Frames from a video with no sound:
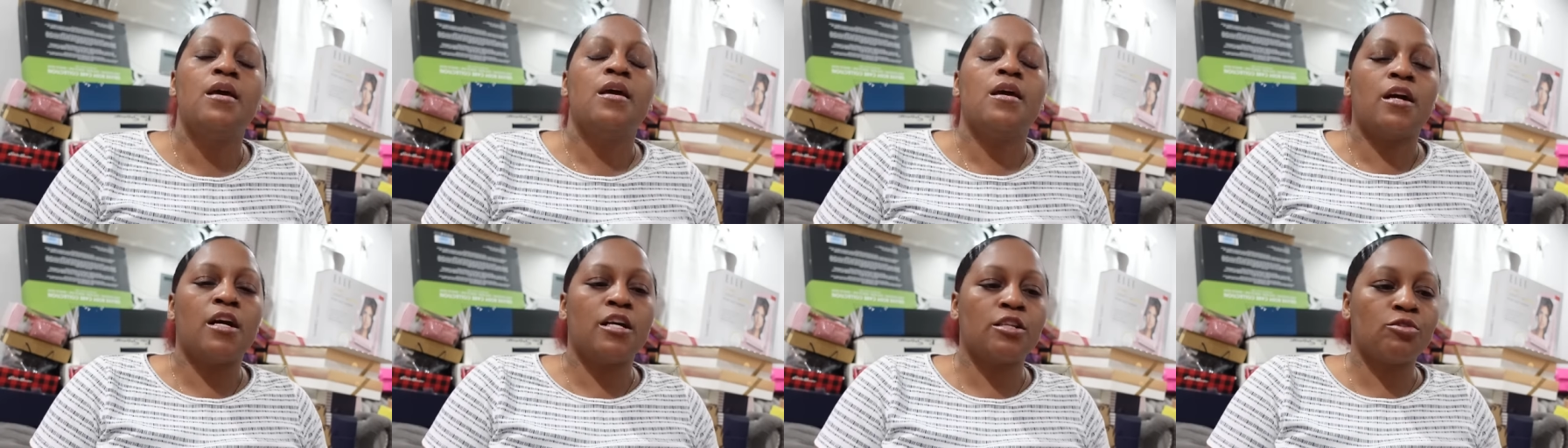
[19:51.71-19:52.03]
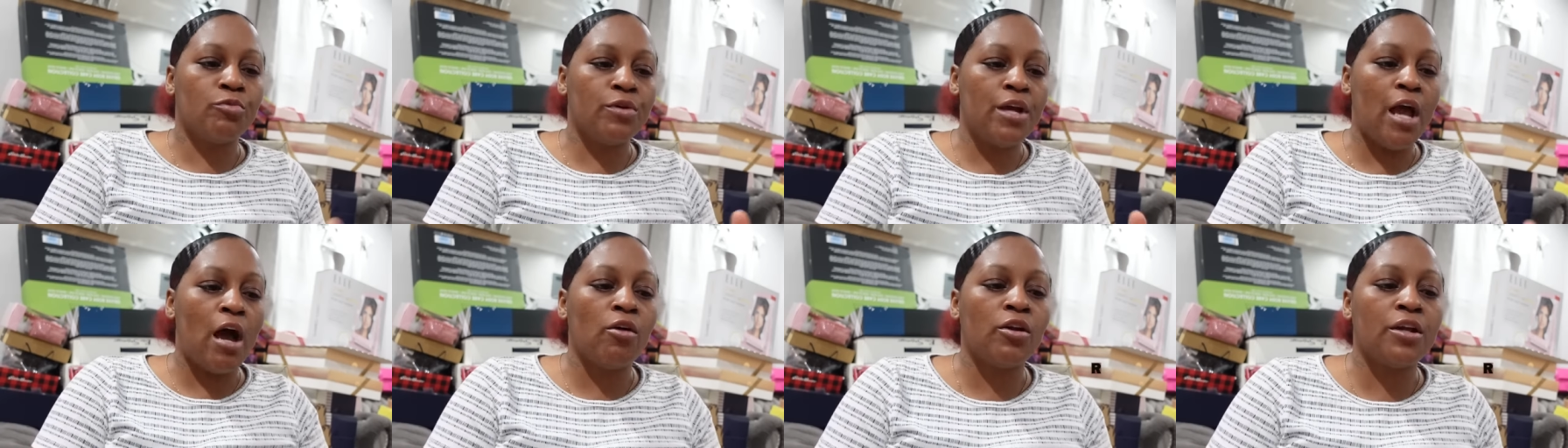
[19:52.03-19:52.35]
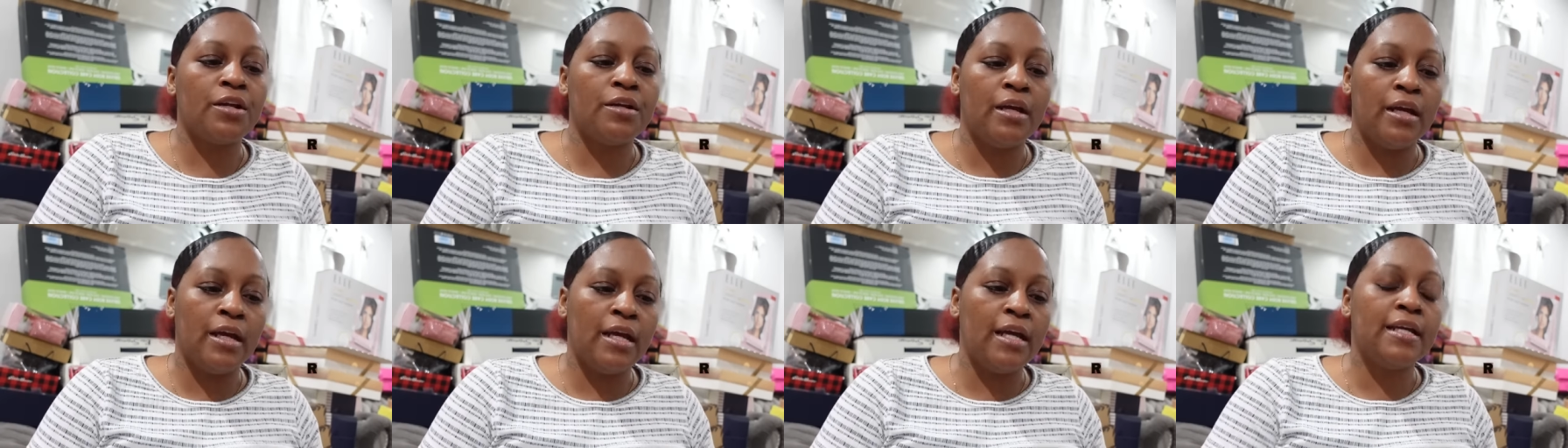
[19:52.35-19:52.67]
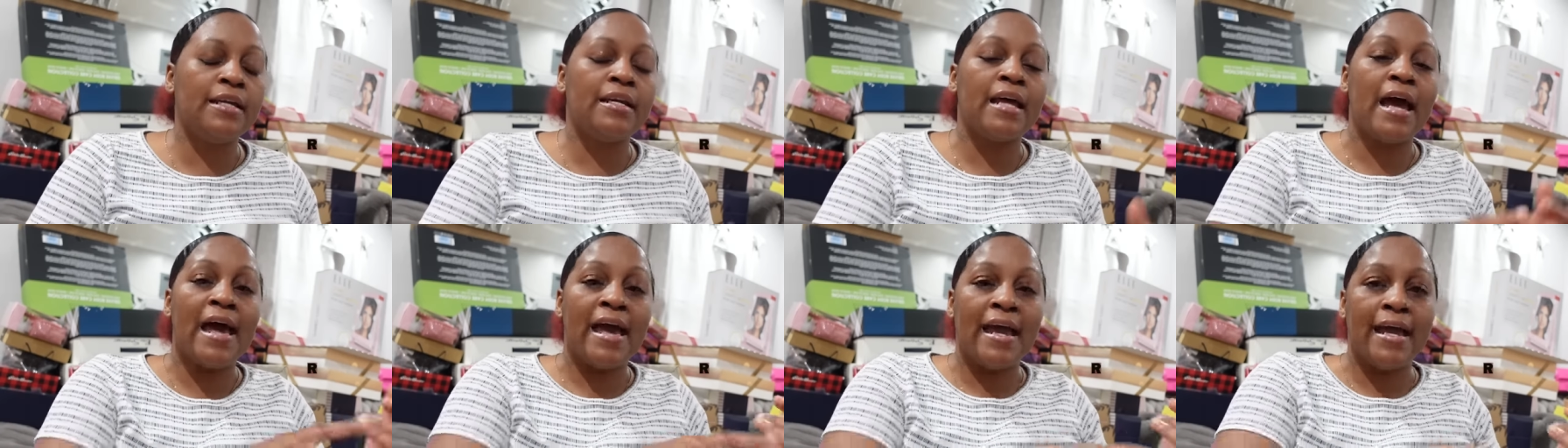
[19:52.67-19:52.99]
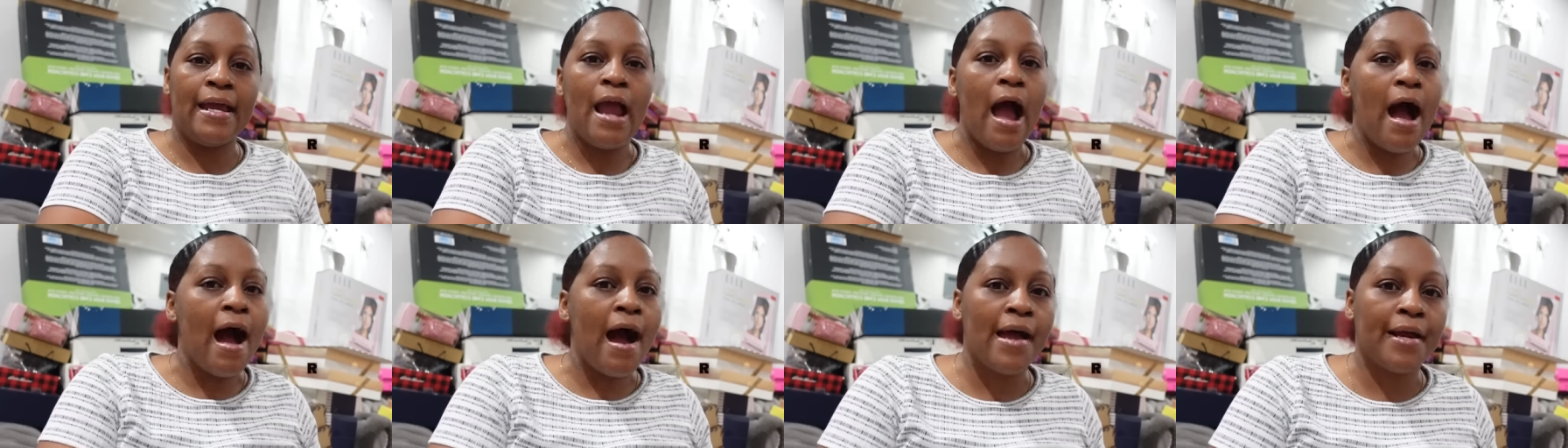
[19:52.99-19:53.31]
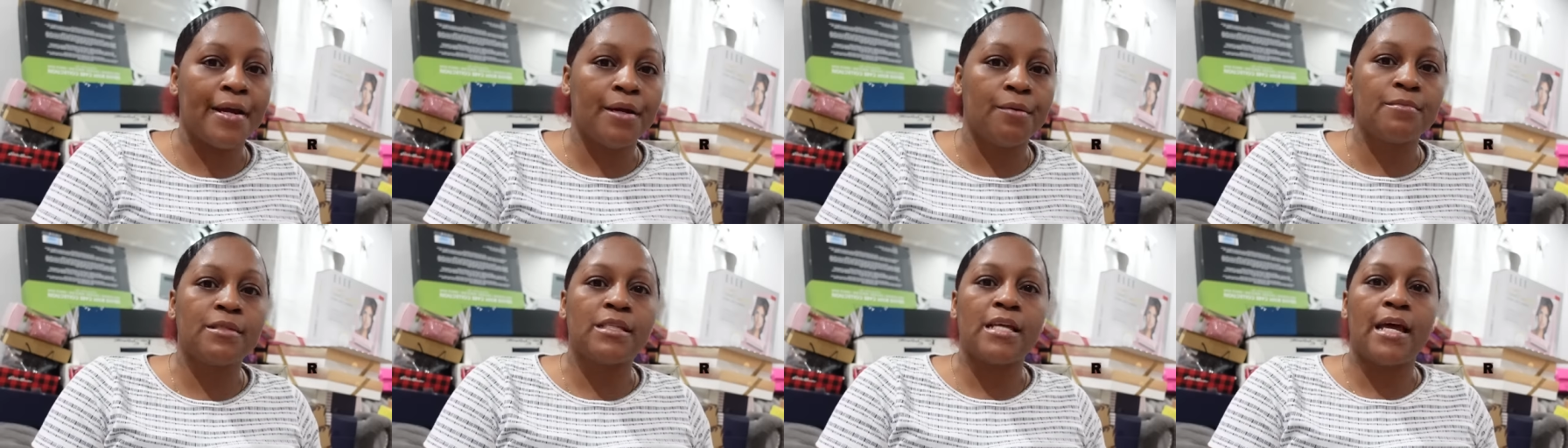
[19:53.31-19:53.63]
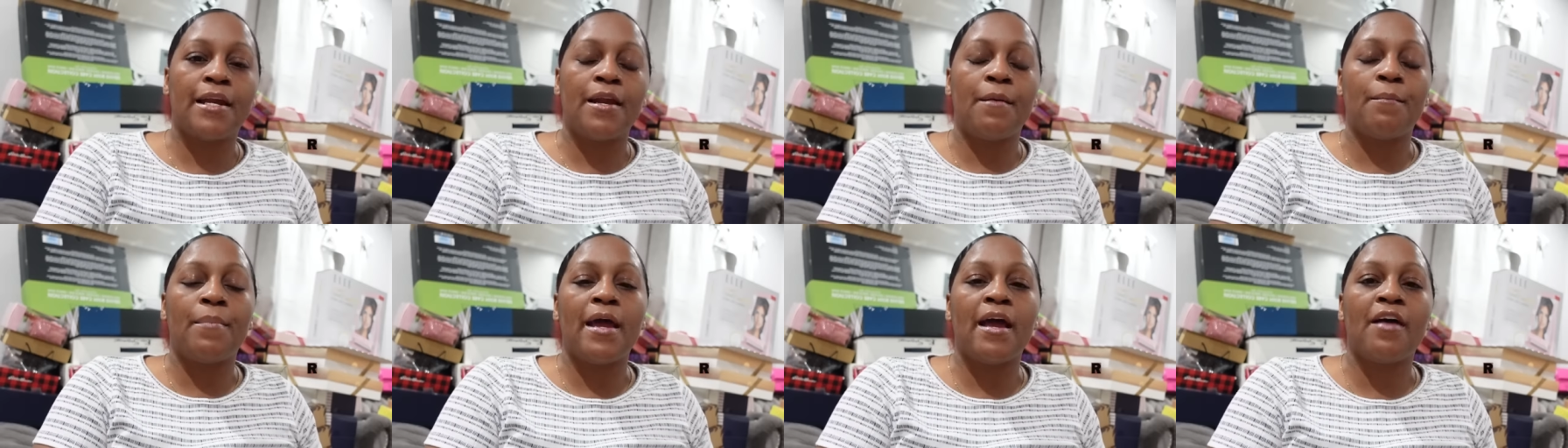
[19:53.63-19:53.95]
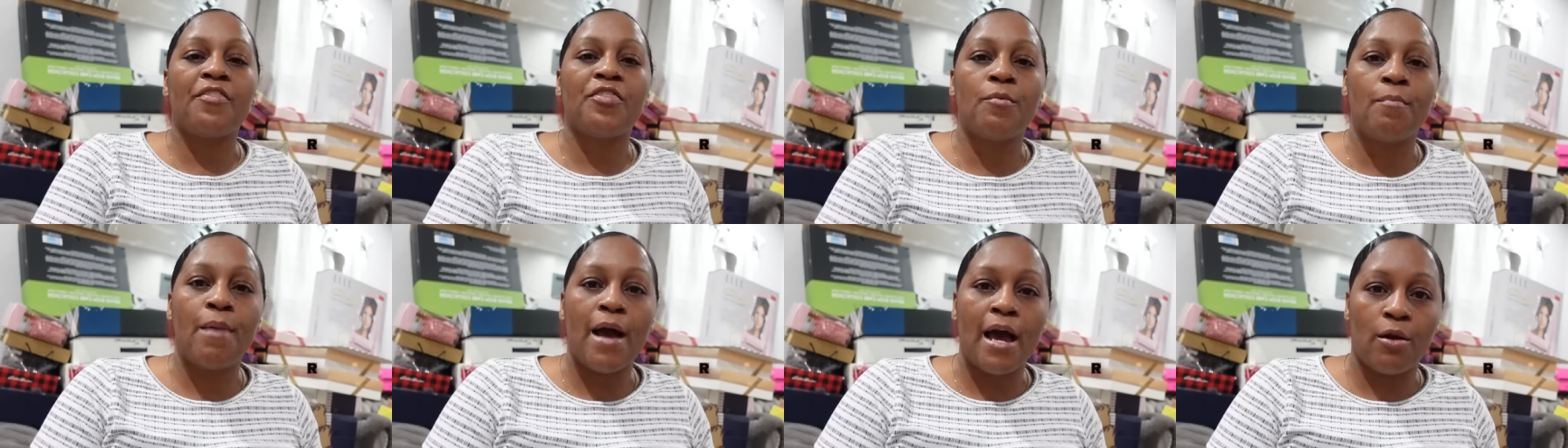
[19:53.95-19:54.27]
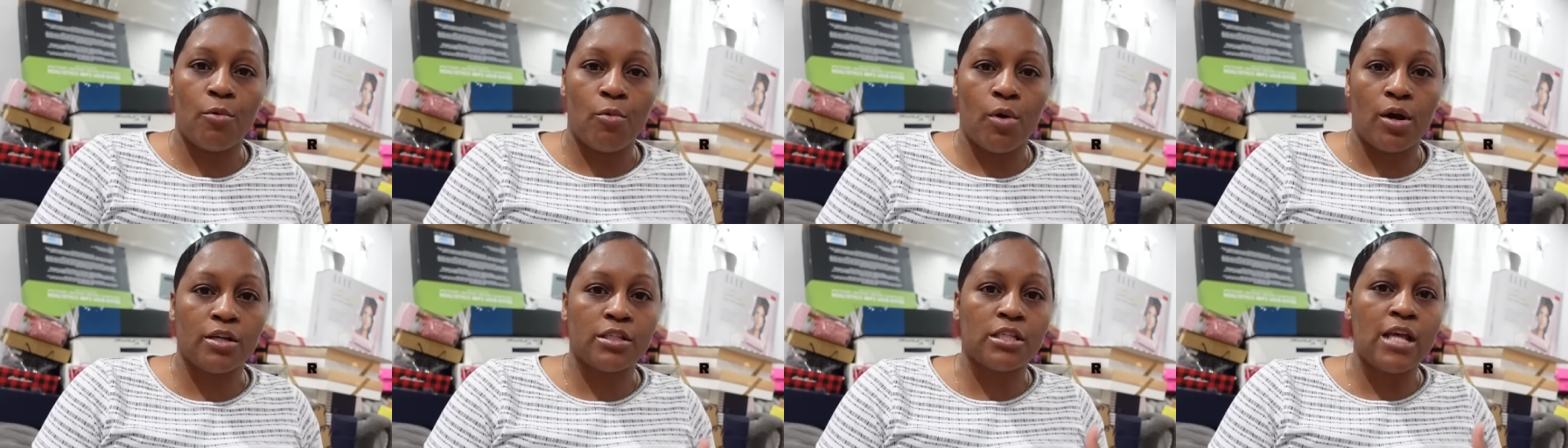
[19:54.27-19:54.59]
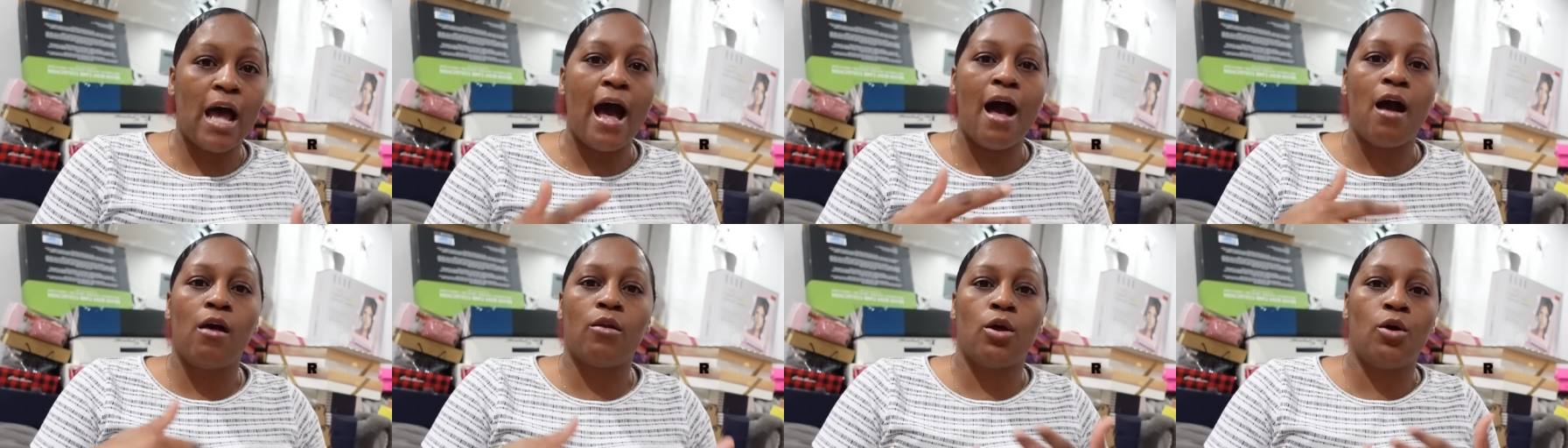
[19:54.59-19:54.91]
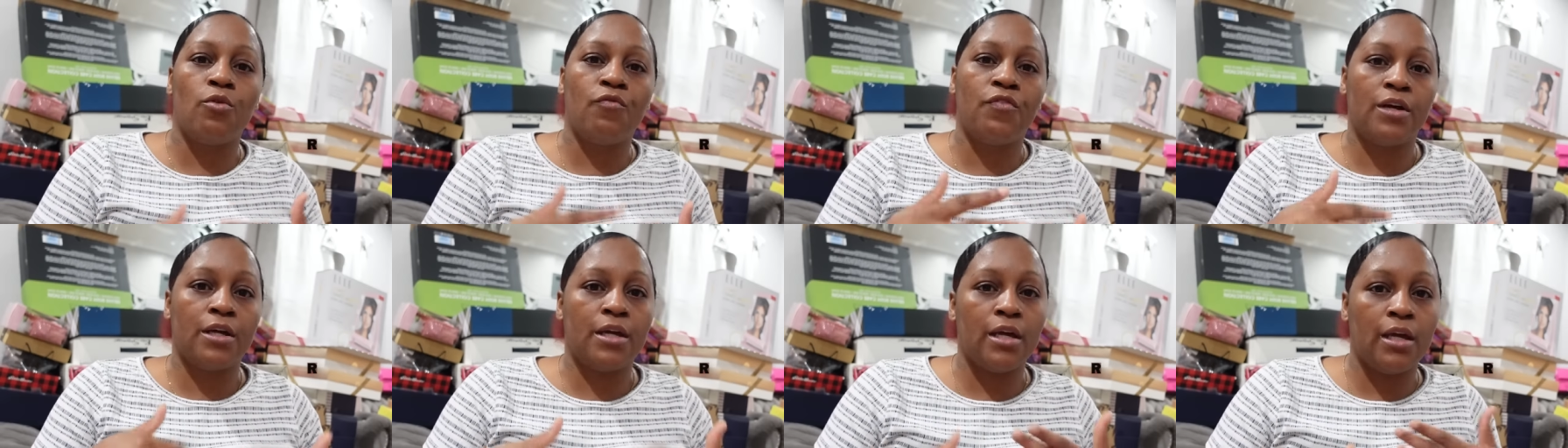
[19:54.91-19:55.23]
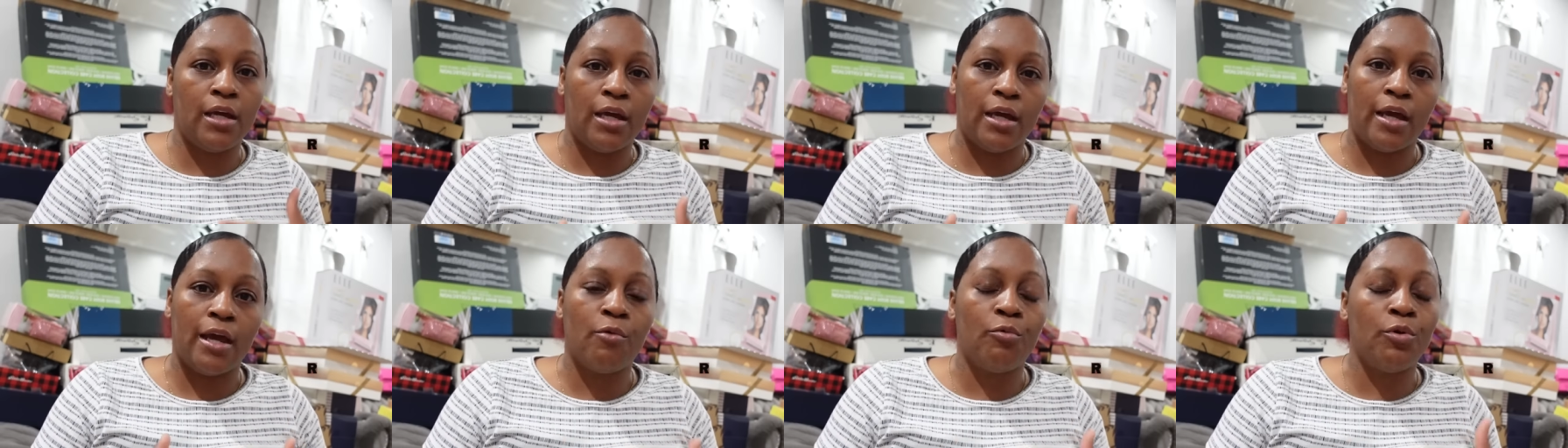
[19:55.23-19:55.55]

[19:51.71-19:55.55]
because we only need the eight items and the Bath and Body Works all over again.